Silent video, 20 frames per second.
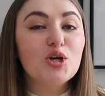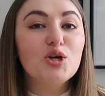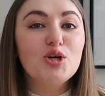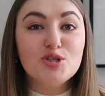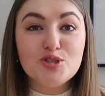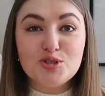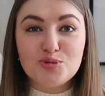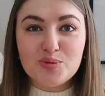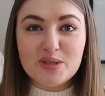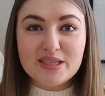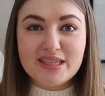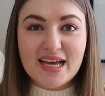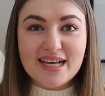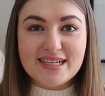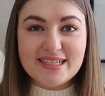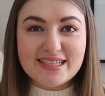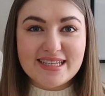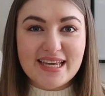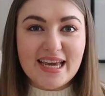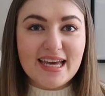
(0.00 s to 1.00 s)
good with their
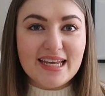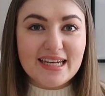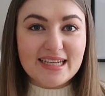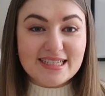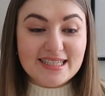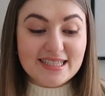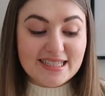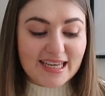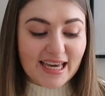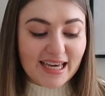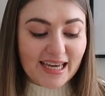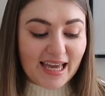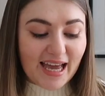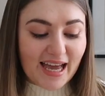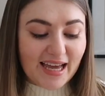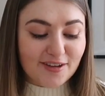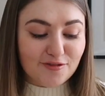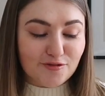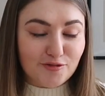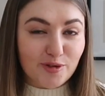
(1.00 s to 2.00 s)
skin
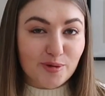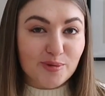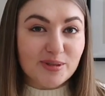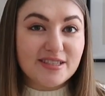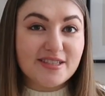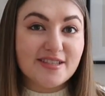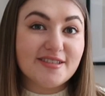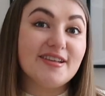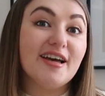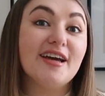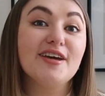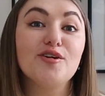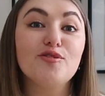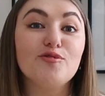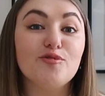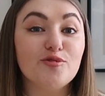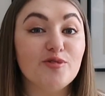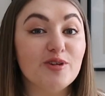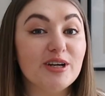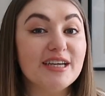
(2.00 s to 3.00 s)
skincare influencers like
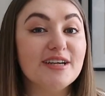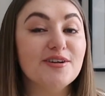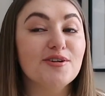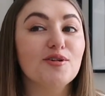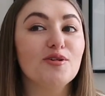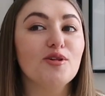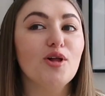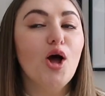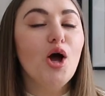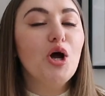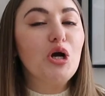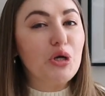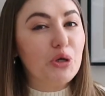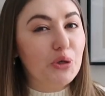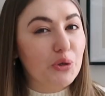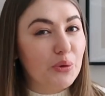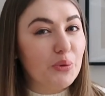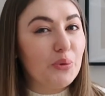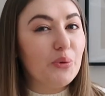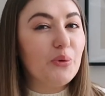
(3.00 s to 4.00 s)
real
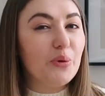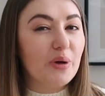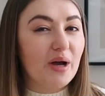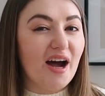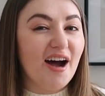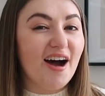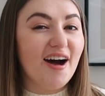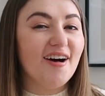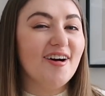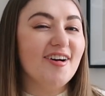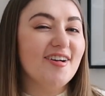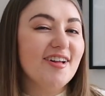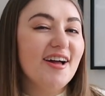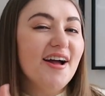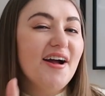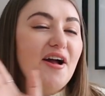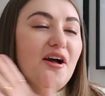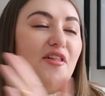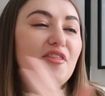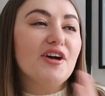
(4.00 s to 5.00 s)
cool girl
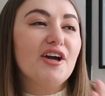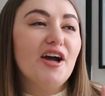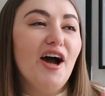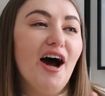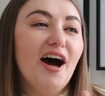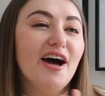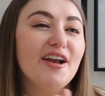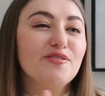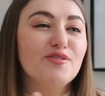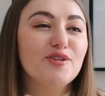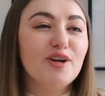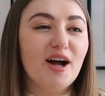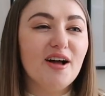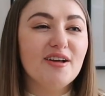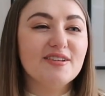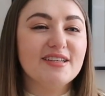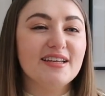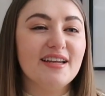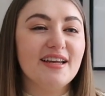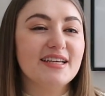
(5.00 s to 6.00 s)
the kind of
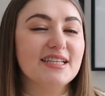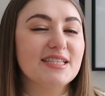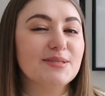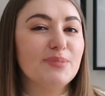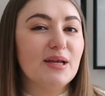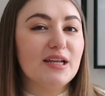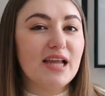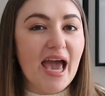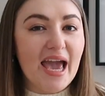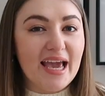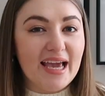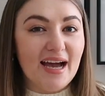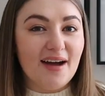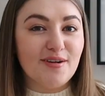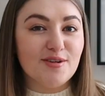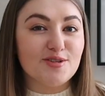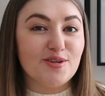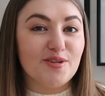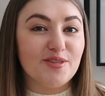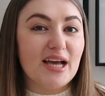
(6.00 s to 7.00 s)
girls that like spend eight
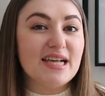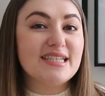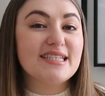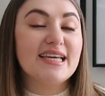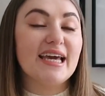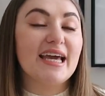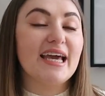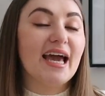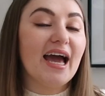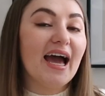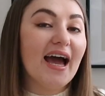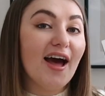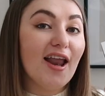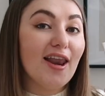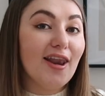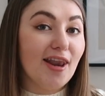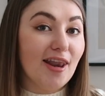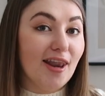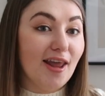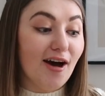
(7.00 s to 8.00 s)
hours on their skincare
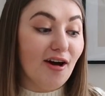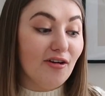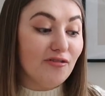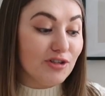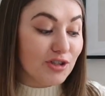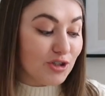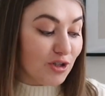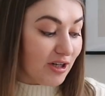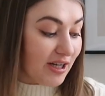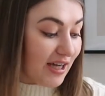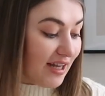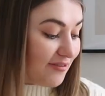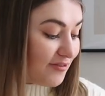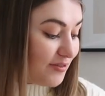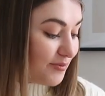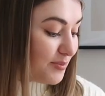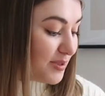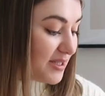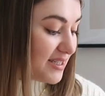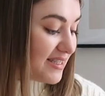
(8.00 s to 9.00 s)
love drunk
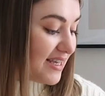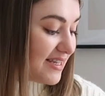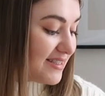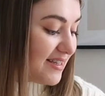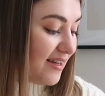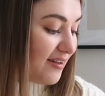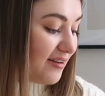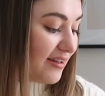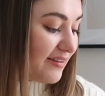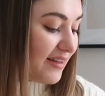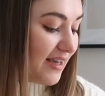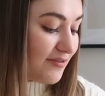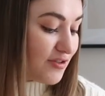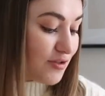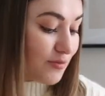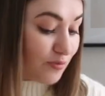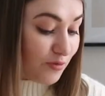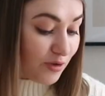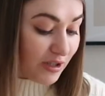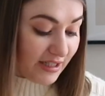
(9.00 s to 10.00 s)
elephant because they sound like they have
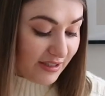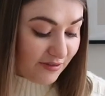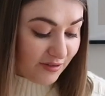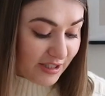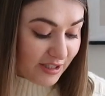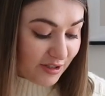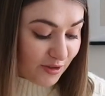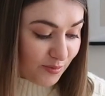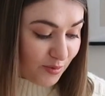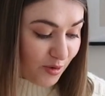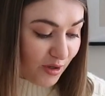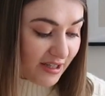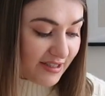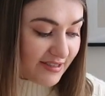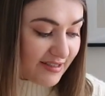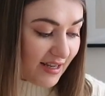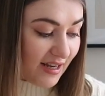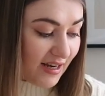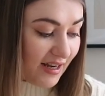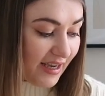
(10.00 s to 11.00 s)
some really really good
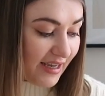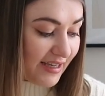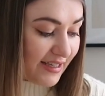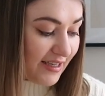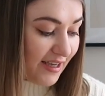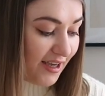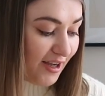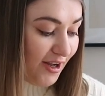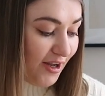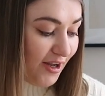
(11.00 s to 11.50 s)
products that are like